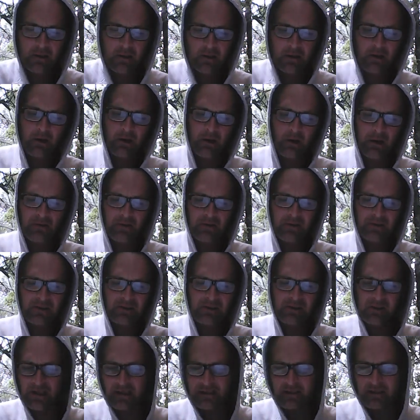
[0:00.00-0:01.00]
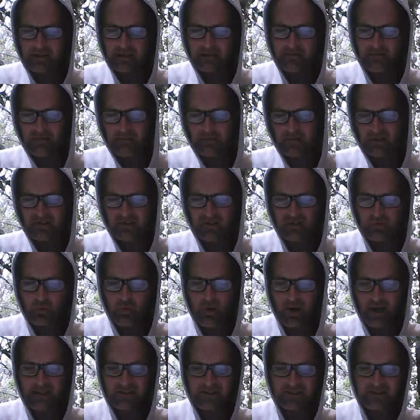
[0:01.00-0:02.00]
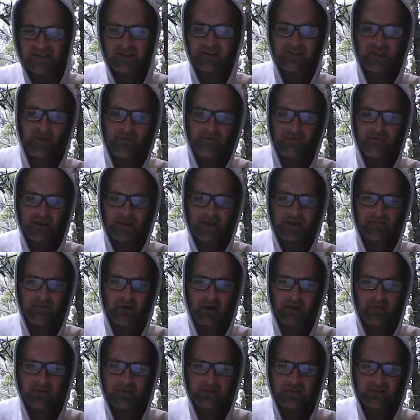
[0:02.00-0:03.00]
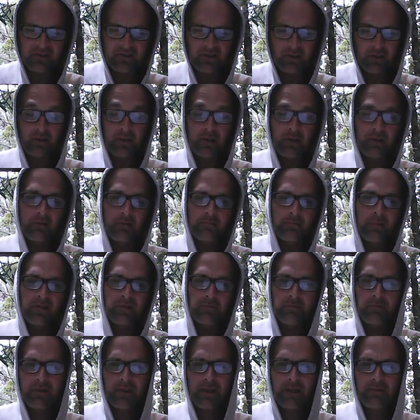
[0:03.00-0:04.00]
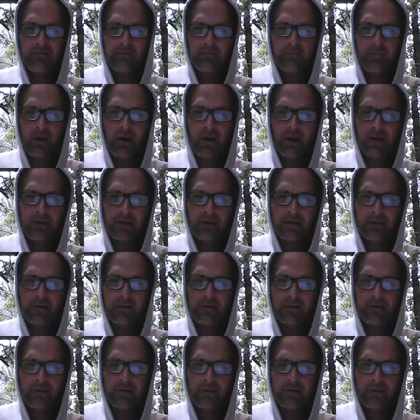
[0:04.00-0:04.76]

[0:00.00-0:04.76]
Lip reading: All that is taken from the sweat and suffering of others must be given back.